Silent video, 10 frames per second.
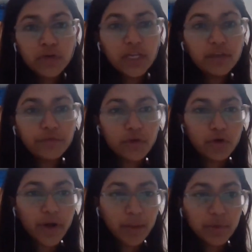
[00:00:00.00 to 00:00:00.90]
Only if you're
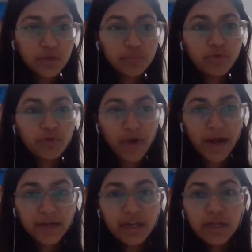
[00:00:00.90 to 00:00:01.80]
not able to
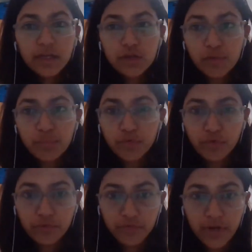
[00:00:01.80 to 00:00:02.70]
provide your
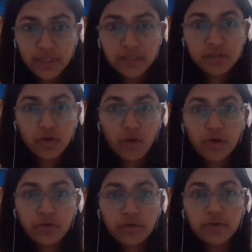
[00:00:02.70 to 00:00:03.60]
proof of funds,
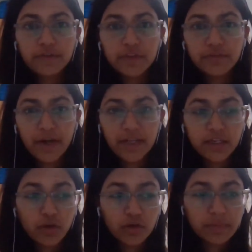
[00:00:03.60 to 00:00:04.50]
or if they find
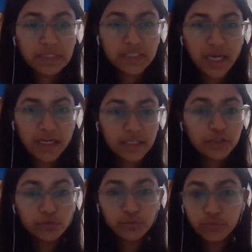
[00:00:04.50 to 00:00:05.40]
the documents
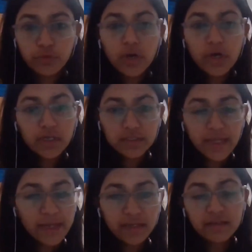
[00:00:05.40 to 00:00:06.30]
aren't true,
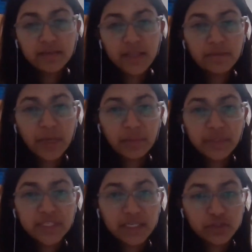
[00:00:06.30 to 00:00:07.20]
then there might
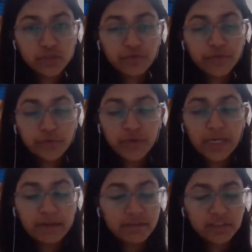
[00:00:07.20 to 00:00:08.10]
be chances of you
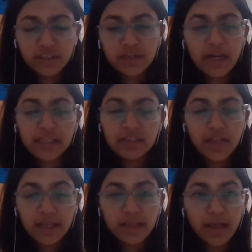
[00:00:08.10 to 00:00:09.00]
getting rejected. Other
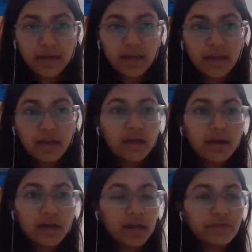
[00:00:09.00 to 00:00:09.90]
than that,
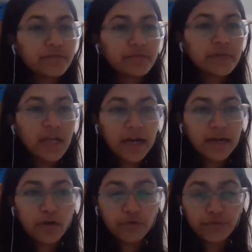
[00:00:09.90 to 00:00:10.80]
I haven't
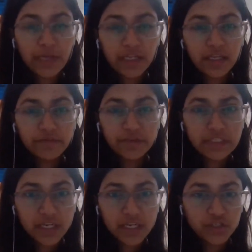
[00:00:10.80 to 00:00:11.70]
heard of any
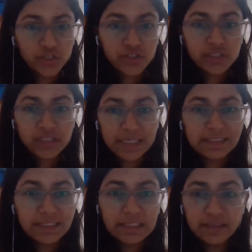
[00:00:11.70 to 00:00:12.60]
visa rejections
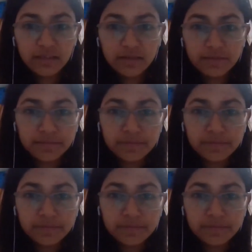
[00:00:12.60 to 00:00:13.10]
easily here.